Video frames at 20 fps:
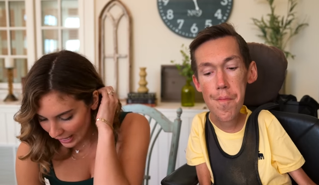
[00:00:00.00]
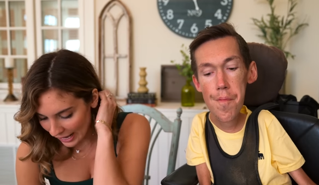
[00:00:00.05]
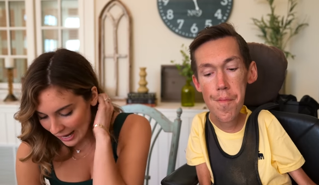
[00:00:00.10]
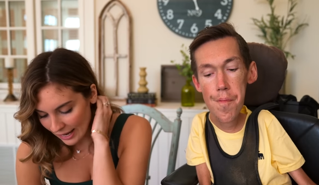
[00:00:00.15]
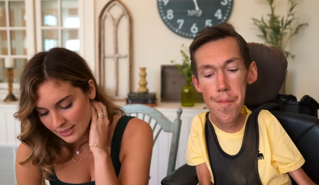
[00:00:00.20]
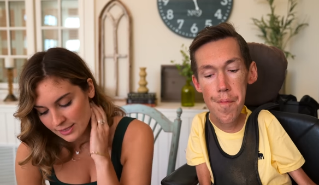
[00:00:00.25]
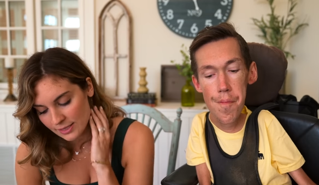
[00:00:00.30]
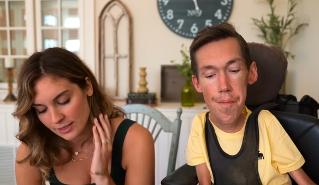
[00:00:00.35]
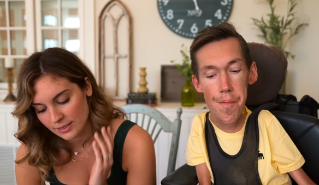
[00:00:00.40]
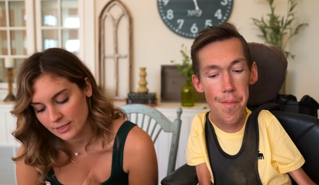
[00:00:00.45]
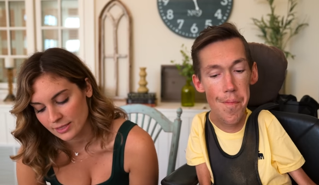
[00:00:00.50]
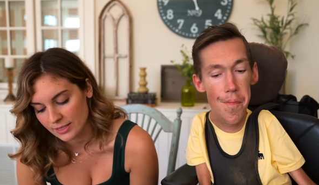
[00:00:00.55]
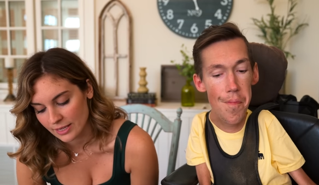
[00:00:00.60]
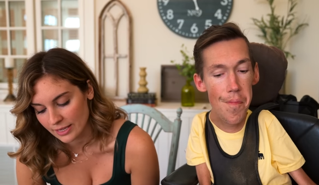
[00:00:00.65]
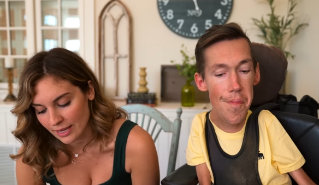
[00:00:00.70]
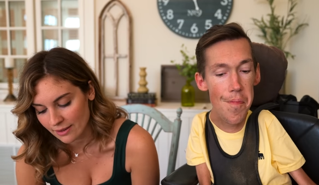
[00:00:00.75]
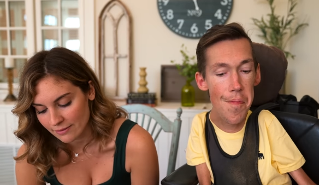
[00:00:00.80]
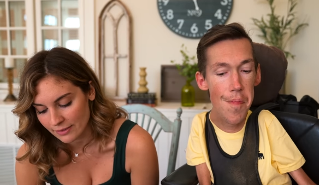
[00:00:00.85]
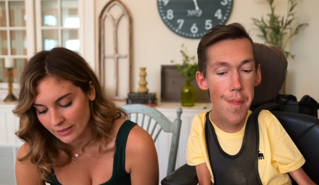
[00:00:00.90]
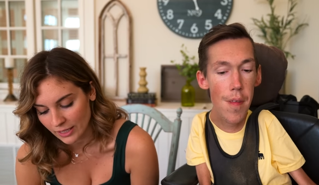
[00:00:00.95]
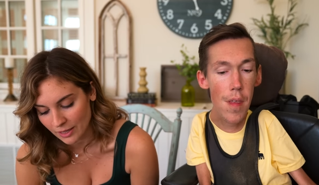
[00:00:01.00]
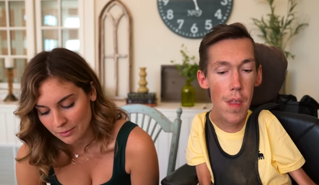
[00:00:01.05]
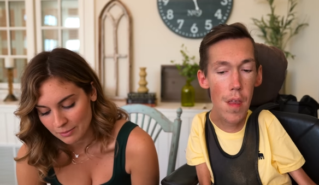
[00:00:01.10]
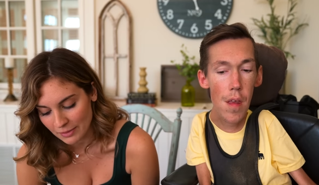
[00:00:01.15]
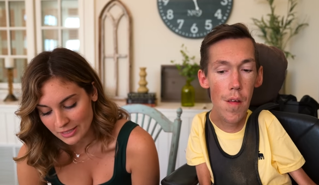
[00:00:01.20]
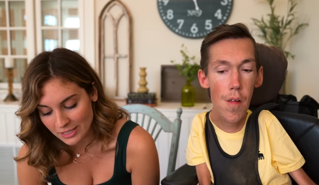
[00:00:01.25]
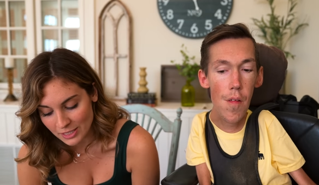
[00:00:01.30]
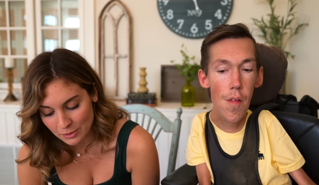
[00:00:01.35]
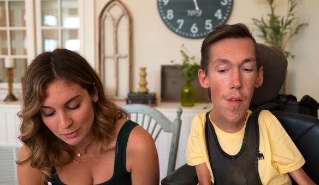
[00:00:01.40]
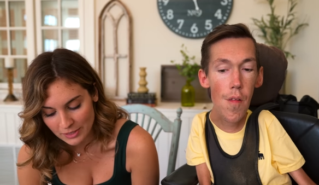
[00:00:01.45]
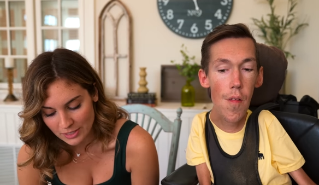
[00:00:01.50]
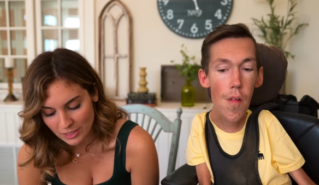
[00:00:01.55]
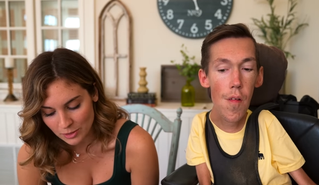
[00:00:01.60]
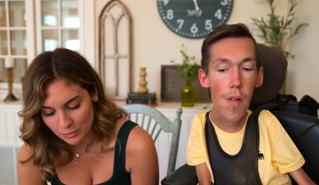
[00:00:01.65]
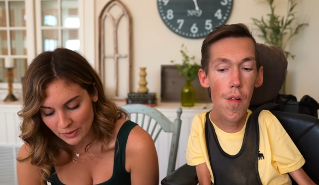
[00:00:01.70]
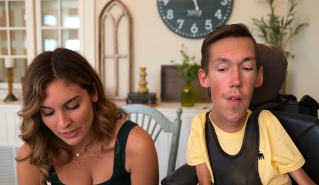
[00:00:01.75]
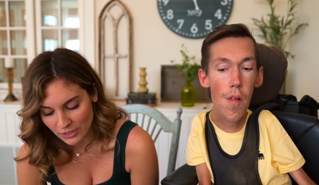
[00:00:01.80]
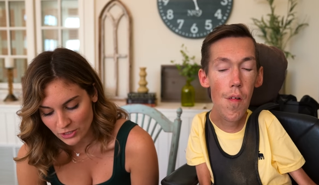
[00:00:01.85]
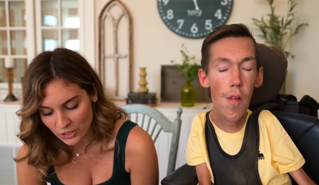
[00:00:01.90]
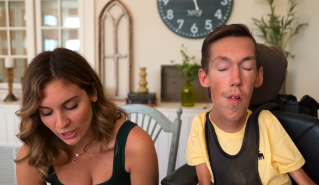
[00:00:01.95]
Speaker 1: asked to give a commencement
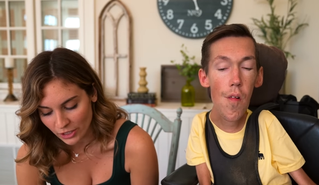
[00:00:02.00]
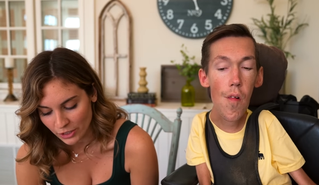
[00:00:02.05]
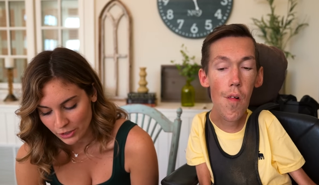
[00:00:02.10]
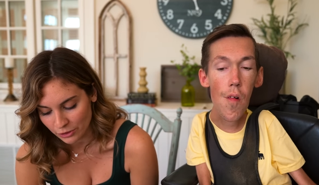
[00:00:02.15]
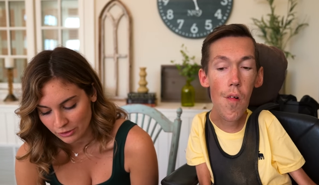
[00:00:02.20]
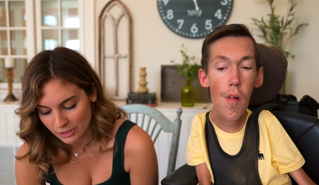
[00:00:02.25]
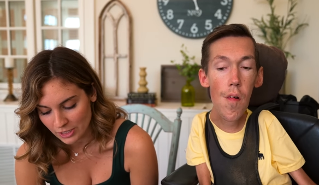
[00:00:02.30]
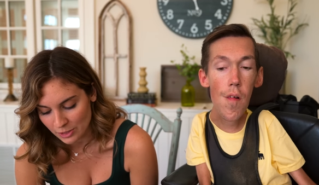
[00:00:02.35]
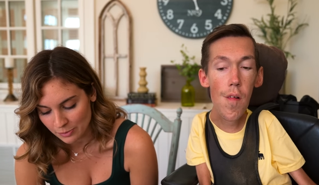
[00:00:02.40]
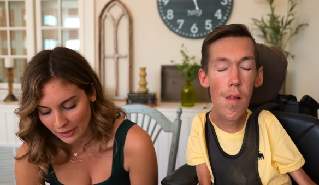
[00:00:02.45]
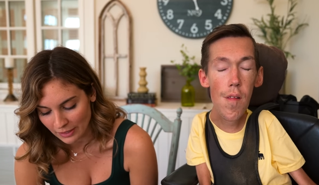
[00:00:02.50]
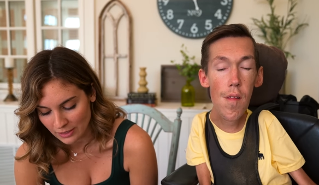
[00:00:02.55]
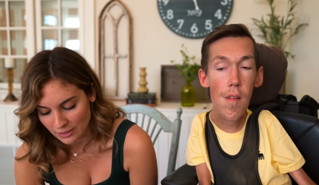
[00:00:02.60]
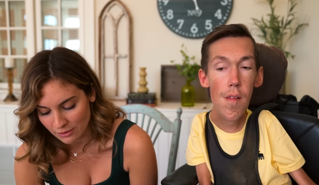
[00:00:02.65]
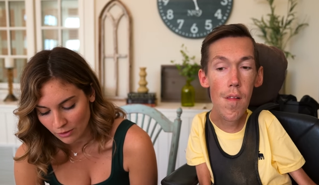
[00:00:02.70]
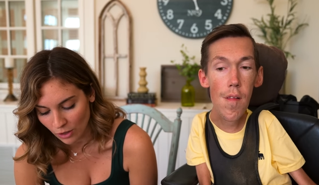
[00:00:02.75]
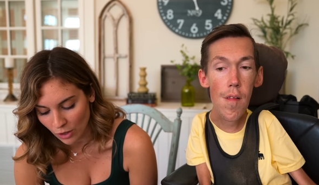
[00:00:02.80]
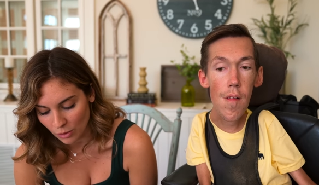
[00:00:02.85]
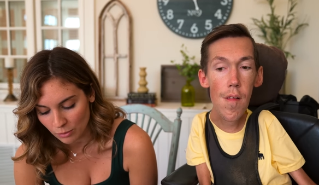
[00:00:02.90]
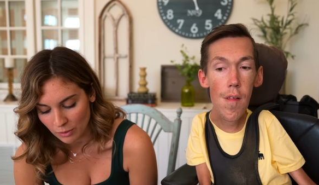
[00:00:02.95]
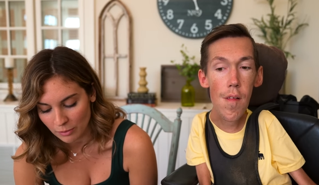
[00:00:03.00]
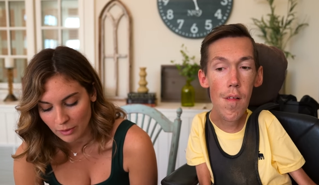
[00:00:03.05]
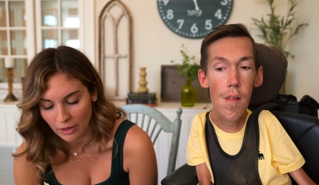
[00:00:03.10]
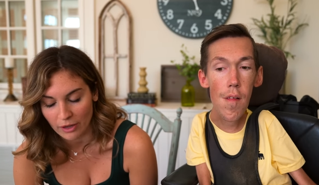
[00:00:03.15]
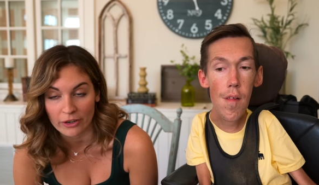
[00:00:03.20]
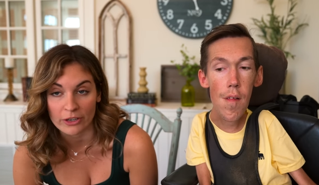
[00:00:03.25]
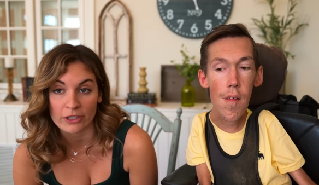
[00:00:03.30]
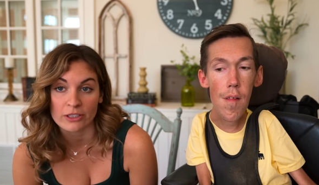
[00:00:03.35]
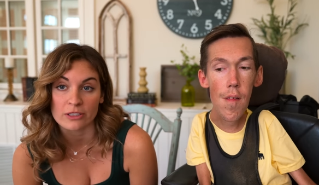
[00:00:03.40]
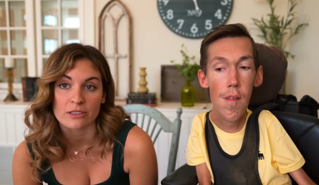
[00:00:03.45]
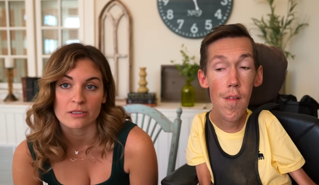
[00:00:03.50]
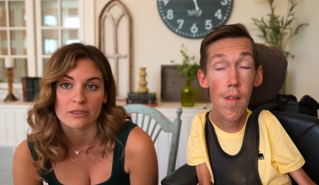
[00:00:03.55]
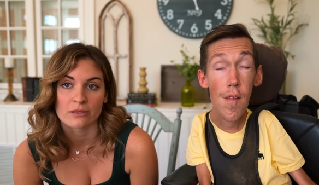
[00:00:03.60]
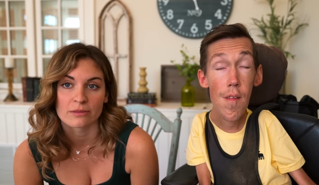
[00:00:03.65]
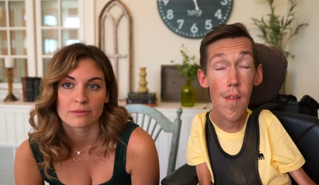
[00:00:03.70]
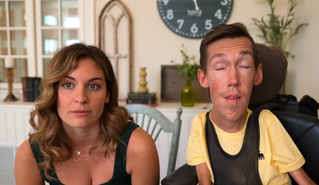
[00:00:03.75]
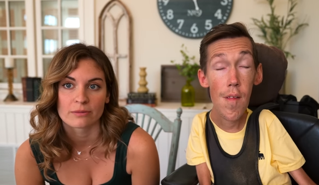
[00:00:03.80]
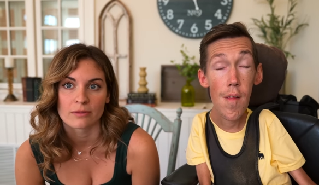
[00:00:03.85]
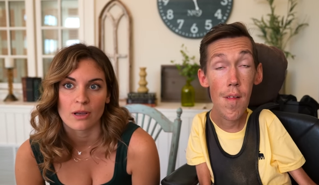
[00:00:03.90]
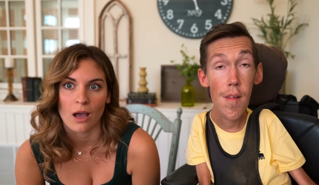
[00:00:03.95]
speech at your respective alma maters?
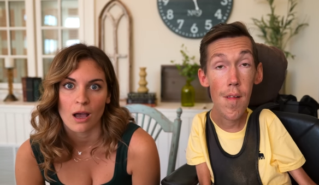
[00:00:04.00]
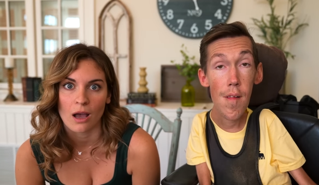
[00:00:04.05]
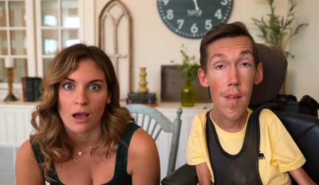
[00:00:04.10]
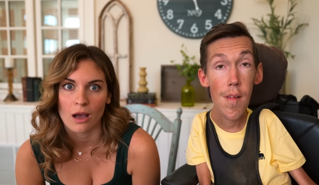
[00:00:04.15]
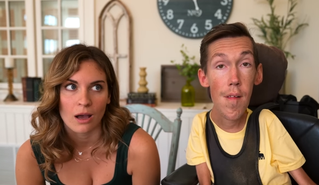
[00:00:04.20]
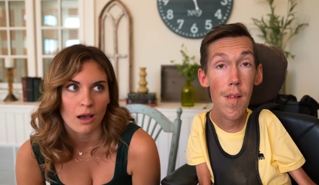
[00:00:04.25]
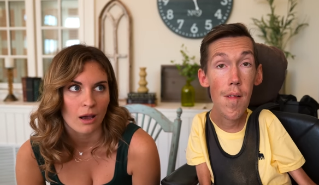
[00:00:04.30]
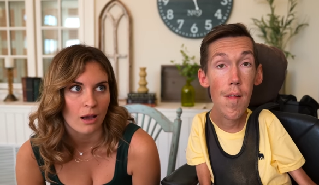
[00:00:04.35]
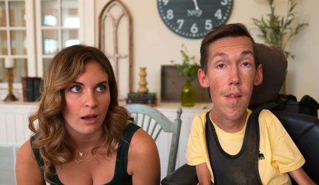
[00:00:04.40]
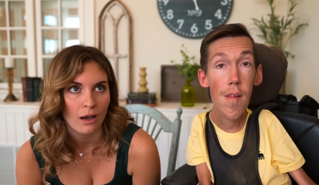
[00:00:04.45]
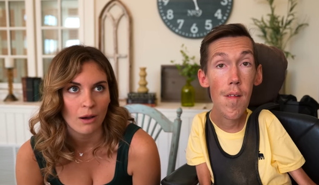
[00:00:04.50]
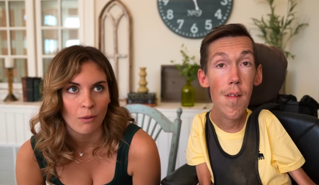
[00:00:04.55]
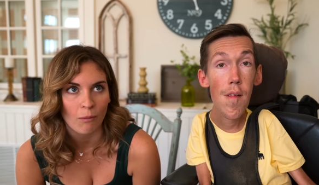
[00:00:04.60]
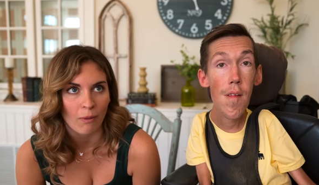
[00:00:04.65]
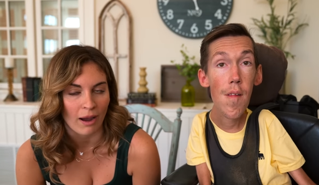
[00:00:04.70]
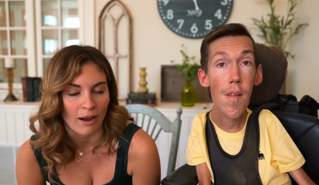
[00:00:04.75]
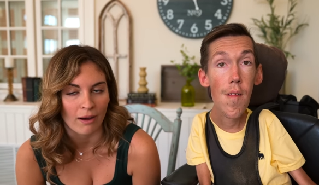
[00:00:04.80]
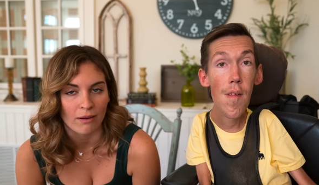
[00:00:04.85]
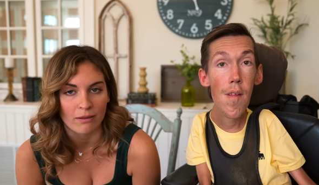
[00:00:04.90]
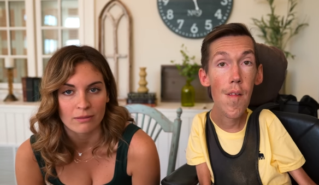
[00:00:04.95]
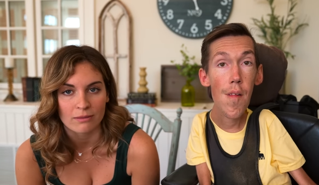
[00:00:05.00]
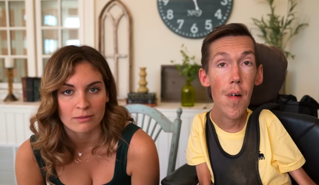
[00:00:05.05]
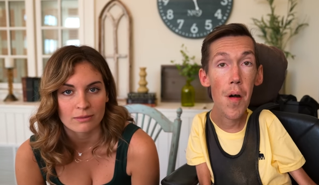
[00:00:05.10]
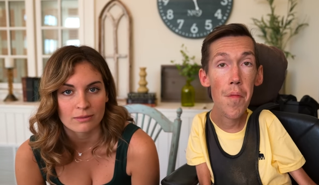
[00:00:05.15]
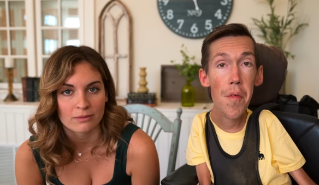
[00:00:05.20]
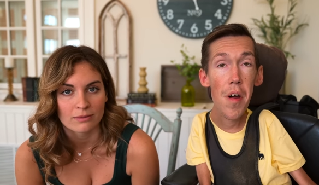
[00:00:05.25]
Wow. I'm